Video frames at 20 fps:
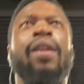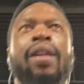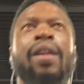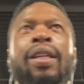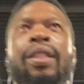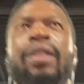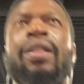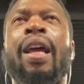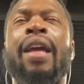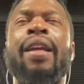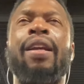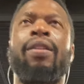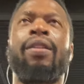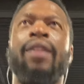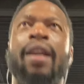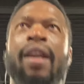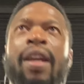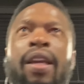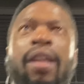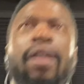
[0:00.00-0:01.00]
is like,
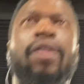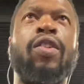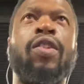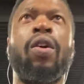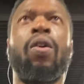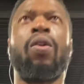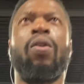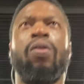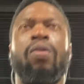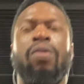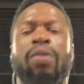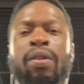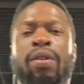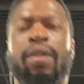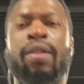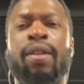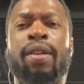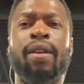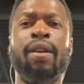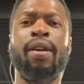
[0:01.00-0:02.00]
dang, so
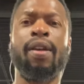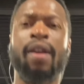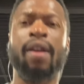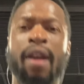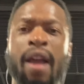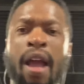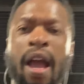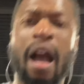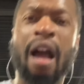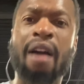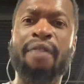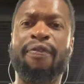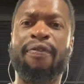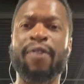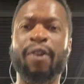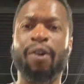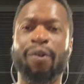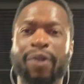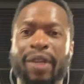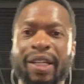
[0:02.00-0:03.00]
I
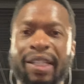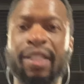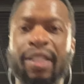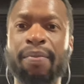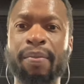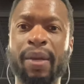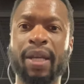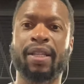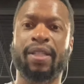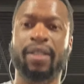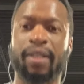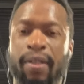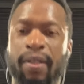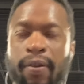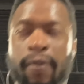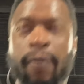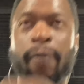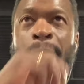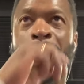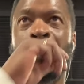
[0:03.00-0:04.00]
feel this amazing.
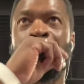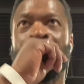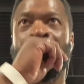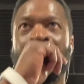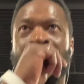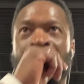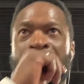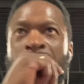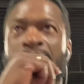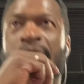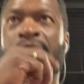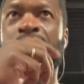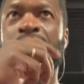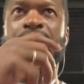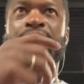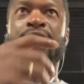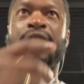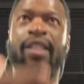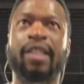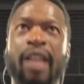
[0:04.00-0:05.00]

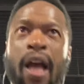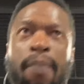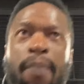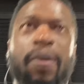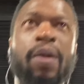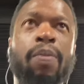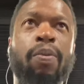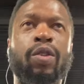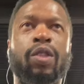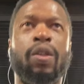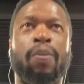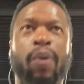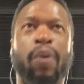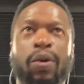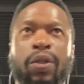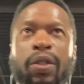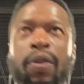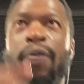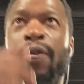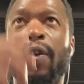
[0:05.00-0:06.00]
Is this how people
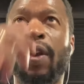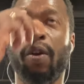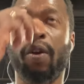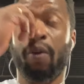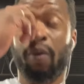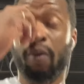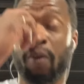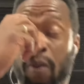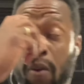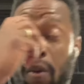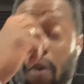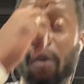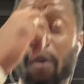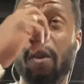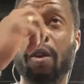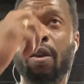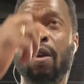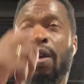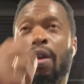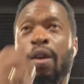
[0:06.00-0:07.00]
supposed to feel?
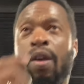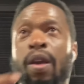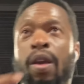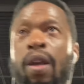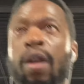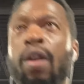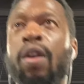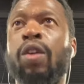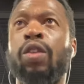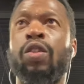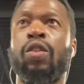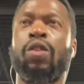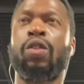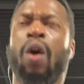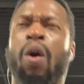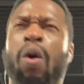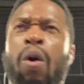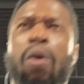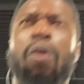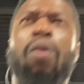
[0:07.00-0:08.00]

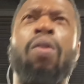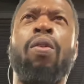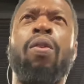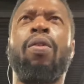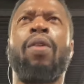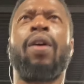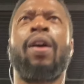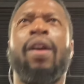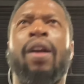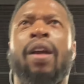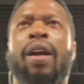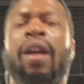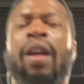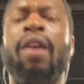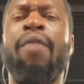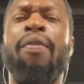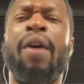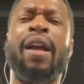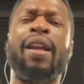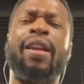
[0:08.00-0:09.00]
So
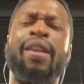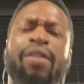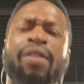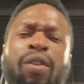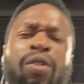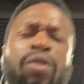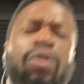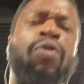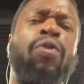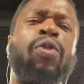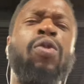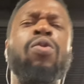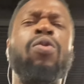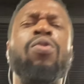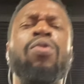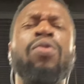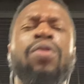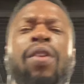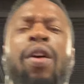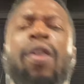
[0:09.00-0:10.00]
if I eat those
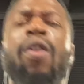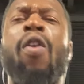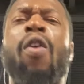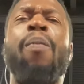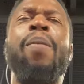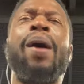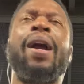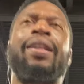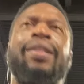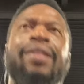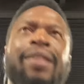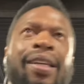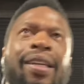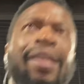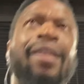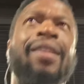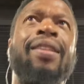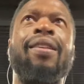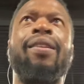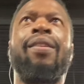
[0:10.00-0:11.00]
foods or go back to
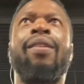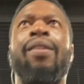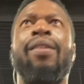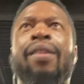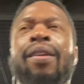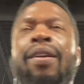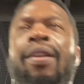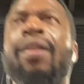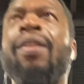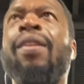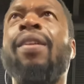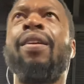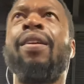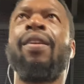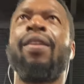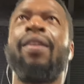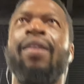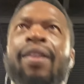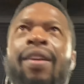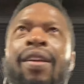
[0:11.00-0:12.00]
eating,
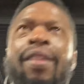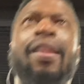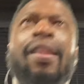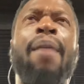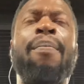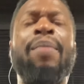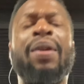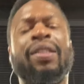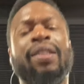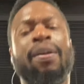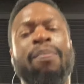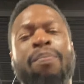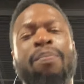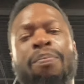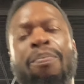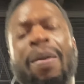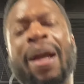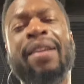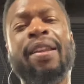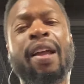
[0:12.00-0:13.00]
that means I
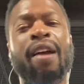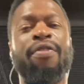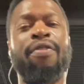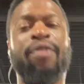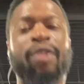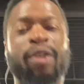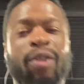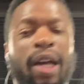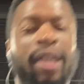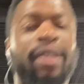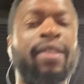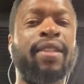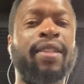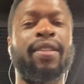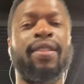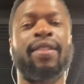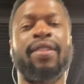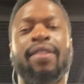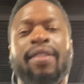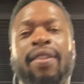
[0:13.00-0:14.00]
might not feel like
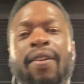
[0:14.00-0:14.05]
this.